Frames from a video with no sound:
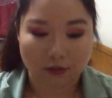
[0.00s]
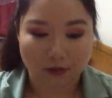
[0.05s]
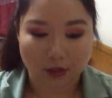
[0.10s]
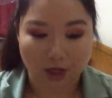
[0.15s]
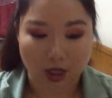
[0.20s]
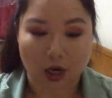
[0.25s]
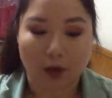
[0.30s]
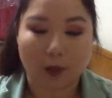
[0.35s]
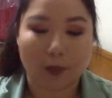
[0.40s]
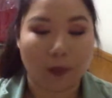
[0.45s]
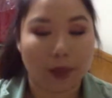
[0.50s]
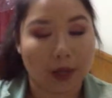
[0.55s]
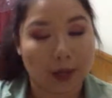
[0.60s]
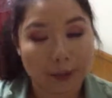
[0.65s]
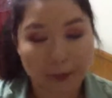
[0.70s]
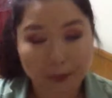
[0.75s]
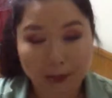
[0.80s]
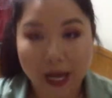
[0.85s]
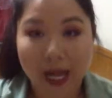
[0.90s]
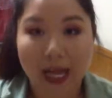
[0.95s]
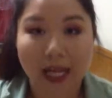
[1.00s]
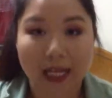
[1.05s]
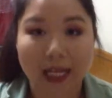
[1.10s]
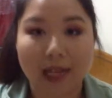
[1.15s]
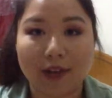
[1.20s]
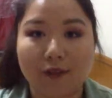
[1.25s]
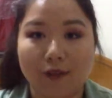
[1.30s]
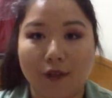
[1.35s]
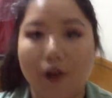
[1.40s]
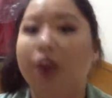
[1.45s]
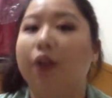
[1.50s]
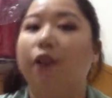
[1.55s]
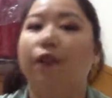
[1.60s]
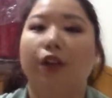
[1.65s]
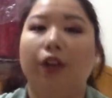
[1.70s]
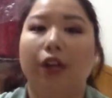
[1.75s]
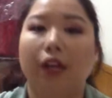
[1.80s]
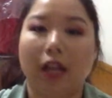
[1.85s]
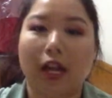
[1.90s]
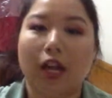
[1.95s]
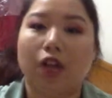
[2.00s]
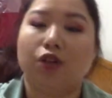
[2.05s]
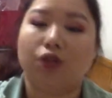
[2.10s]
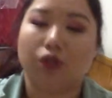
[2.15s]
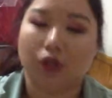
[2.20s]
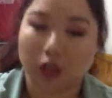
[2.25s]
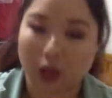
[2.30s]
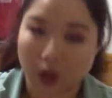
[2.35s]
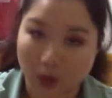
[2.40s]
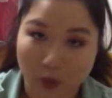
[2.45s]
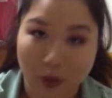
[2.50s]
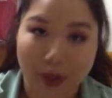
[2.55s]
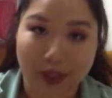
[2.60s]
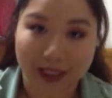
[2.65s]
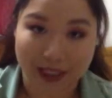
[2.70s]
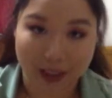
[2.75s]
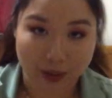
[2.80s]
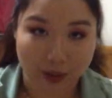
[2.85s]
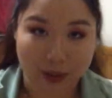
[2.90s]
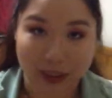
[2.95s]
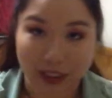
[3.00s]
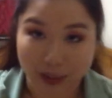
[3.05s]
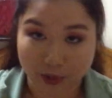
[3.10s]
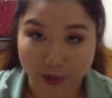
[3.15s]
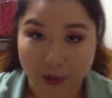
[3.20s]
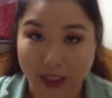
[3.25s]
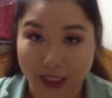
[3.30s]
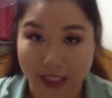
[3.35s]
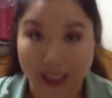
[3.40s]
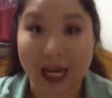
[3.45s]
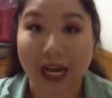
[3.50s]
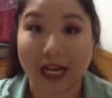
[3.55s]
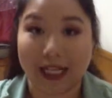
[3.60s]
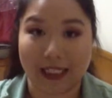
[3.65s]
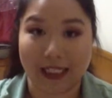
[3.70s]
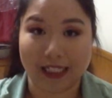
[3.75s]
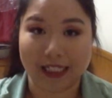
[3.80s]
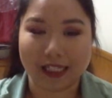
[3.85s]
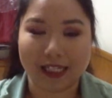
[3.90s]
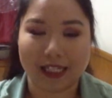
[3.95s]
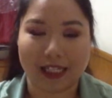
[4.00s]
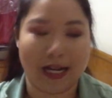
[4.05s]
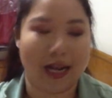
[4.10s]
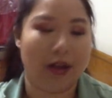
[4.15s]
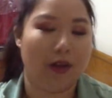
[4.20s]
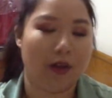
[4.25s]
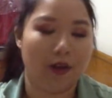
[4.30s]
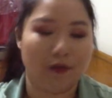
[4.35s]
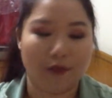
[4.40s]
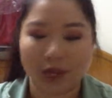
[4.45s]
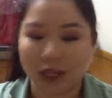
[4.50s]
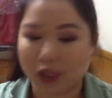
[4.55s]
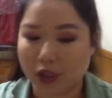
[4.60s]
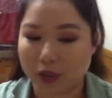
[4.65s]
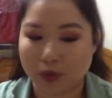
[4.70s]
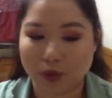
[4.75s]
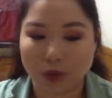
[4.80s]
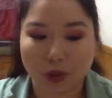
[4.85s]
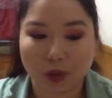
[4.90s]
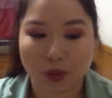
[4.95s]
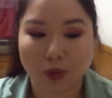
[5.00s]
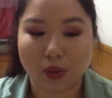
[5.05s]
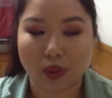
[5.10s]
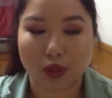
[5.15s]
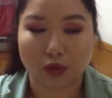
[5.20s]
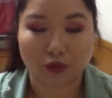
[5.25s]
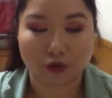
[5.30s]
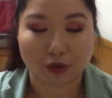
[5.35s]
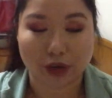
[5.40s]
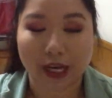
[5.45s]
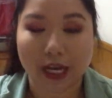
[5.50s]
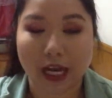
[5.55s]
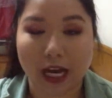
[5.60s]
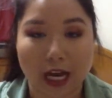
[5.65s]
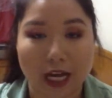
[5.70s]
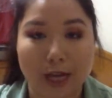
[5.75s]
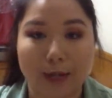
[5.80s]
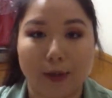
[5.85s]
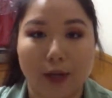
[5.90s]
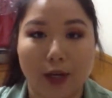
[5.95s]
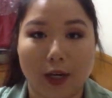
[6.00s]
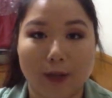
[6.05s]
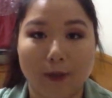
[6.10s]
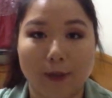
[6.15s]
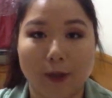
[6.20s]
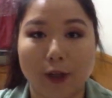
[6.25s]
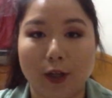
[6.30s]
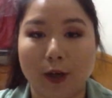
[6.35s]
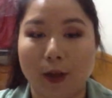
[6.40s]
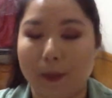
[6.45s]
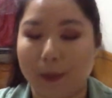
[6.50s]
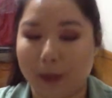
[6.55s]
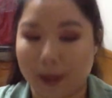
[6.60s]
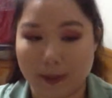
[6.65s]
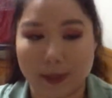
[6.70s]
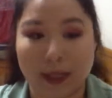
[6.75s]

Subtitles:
you know, but I have very naturally oily eyelids. Now if I don't use the right eye primer, my